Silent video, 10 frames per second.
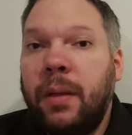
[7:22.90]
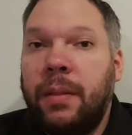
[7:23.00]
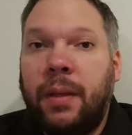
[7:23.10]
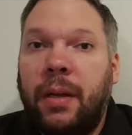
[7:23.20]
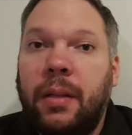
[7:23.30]

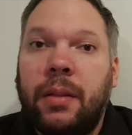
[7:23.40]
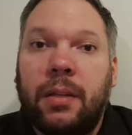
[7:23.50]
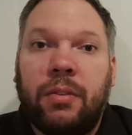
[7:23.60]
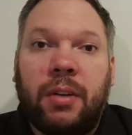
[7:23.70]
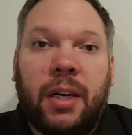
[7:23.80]
that the
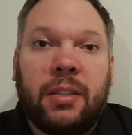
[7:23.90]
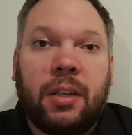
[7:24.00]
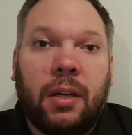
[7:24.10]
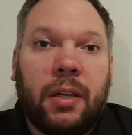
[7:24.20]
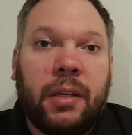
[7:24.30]

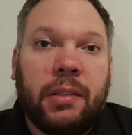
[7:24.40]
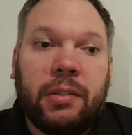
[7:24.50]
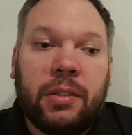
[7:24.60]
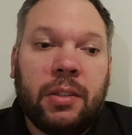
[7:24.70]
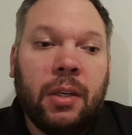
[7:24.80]
tarantula
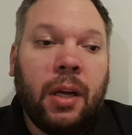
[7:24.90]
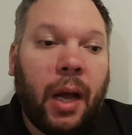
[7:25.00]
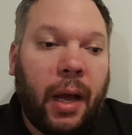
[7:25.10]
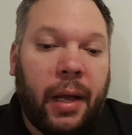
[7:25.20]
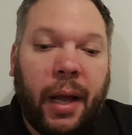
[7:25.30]
is
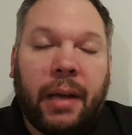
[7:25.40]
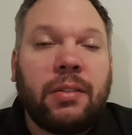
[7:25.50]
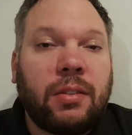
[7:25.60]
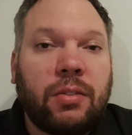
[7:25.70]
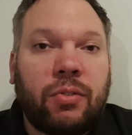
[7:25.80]
as
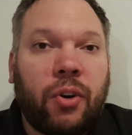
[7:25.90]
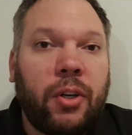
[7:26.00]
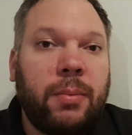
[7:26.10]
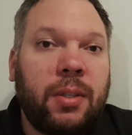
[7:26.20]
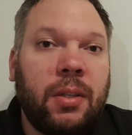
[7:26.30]

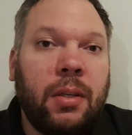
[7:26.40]
described,